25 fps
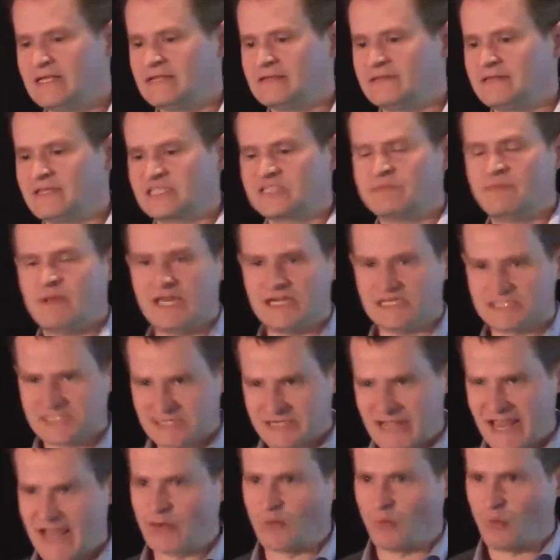This
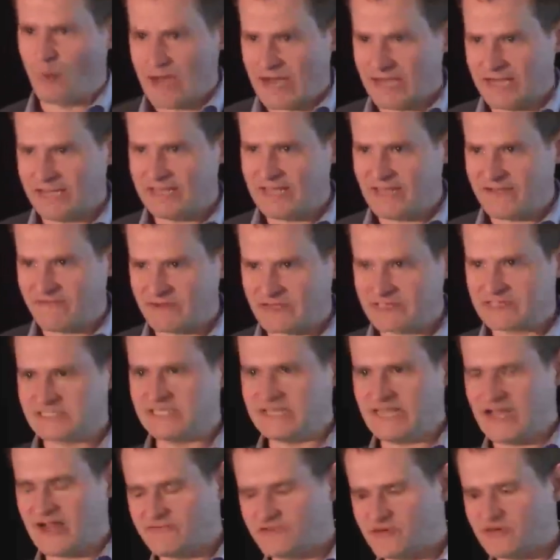patient had waning
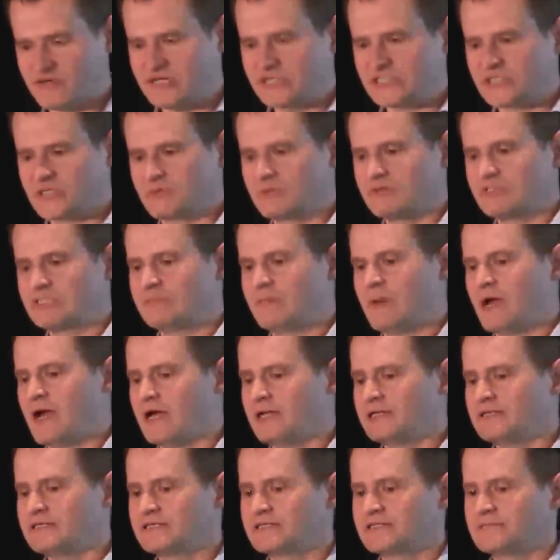efficacy after initial
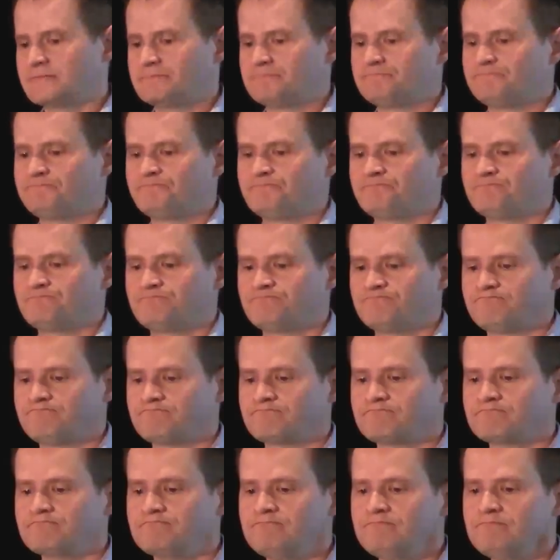response.
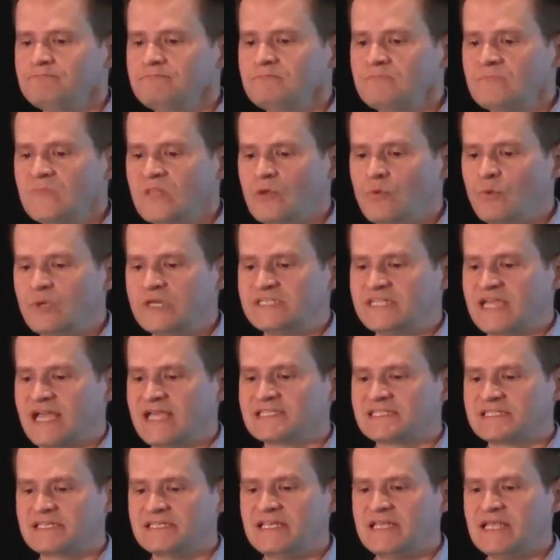We
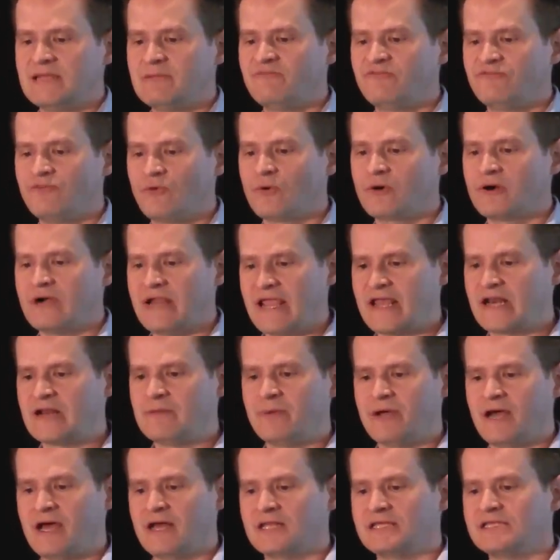tested him for
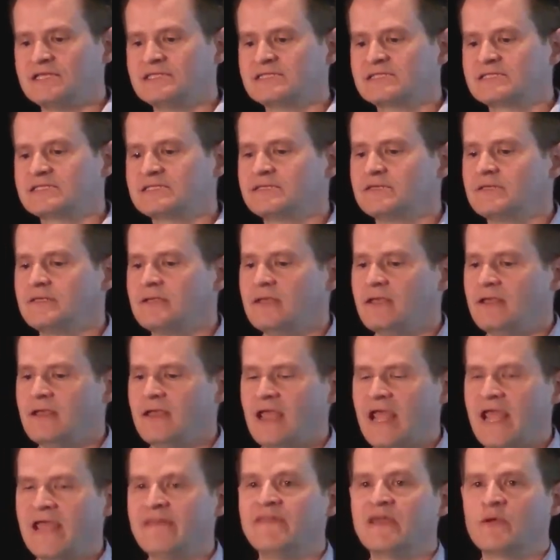antibodies,
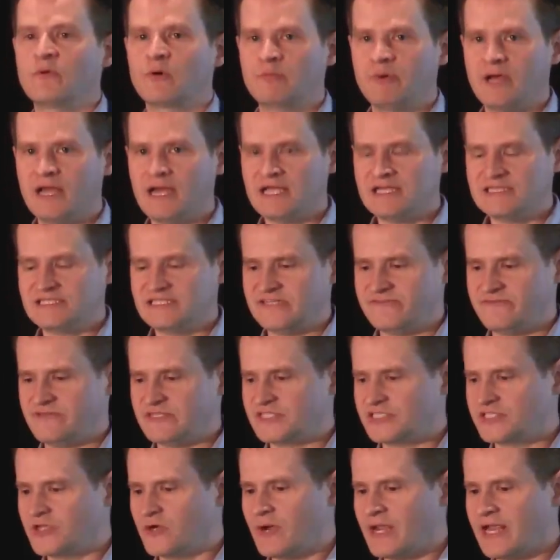and they were positive. And
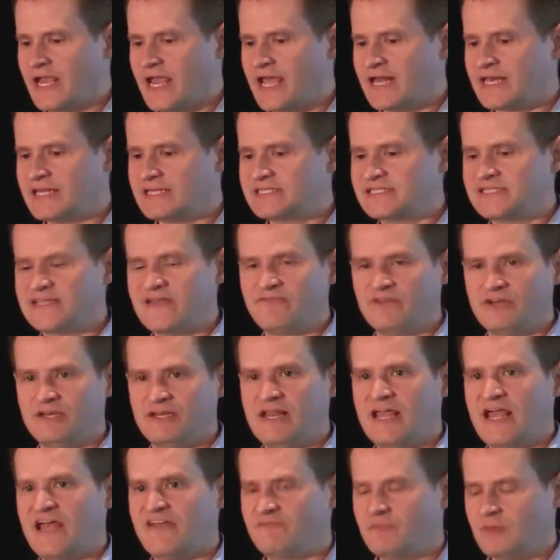so I added
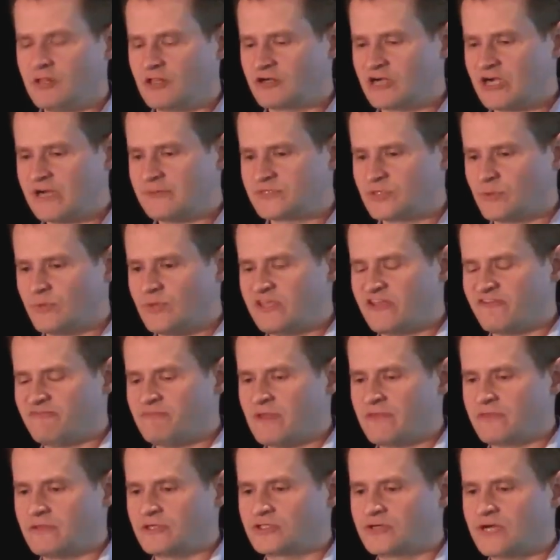7.5 milligrams a week of
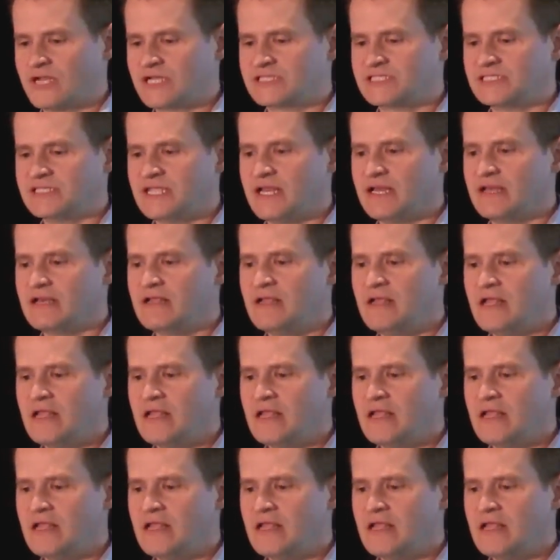methotrexate,